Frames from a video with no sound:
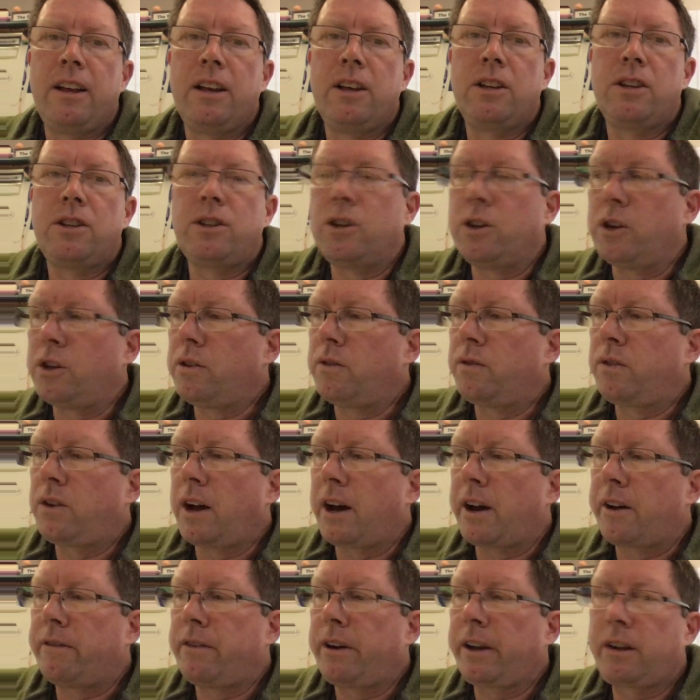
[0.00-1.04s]
So you've
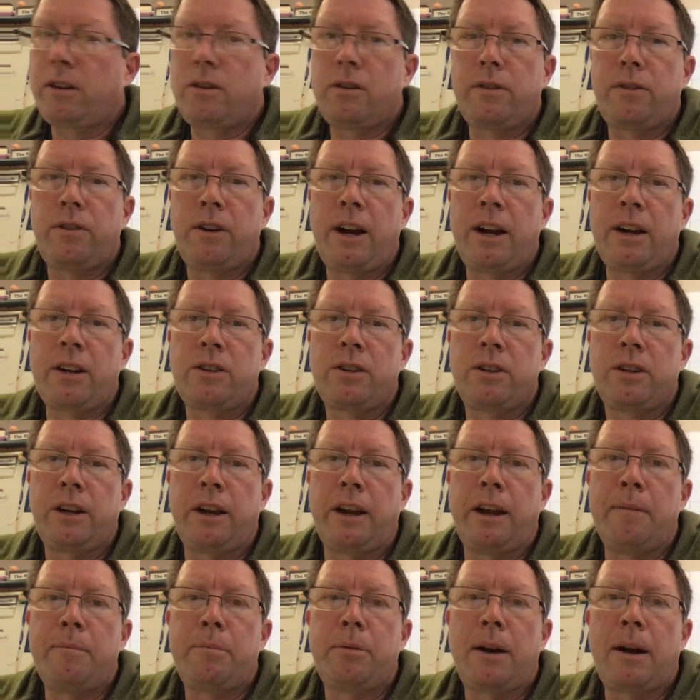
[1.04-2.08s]
got a regular fraction,
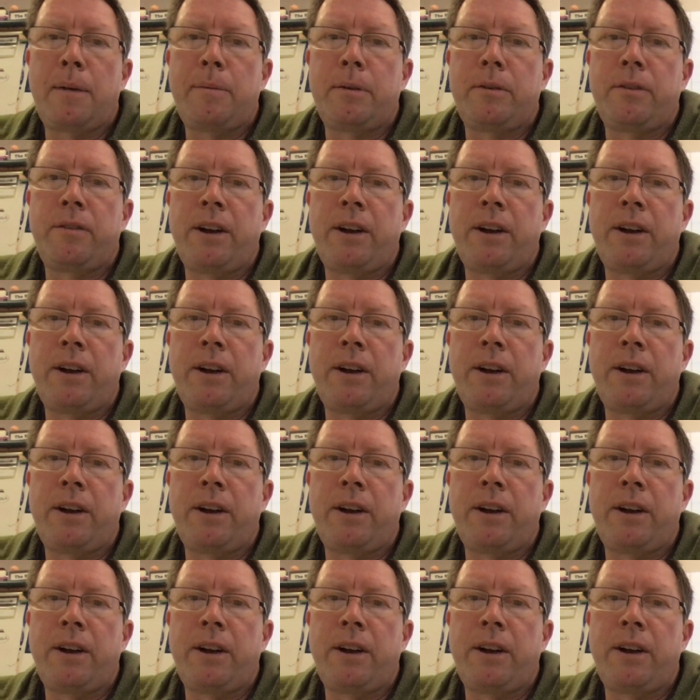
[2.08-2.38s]
improper